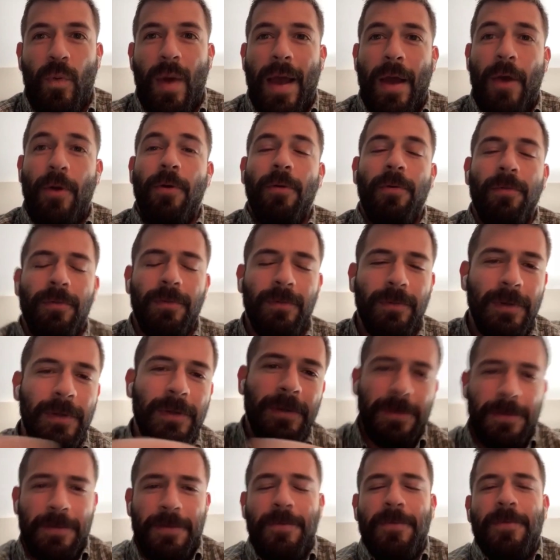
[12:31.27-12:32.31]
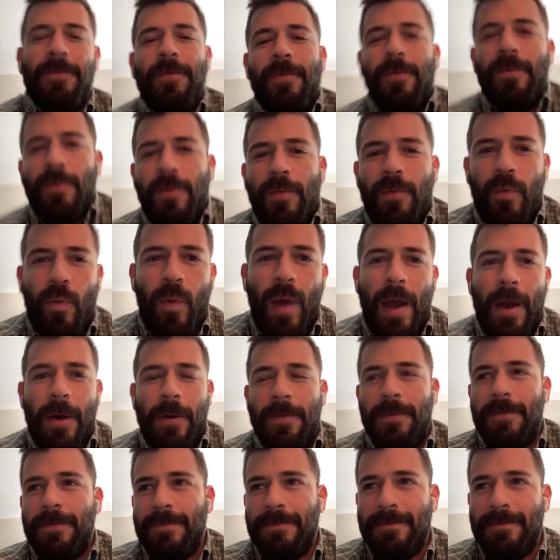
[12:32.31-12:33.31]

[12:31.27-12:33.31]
Wow. Wow.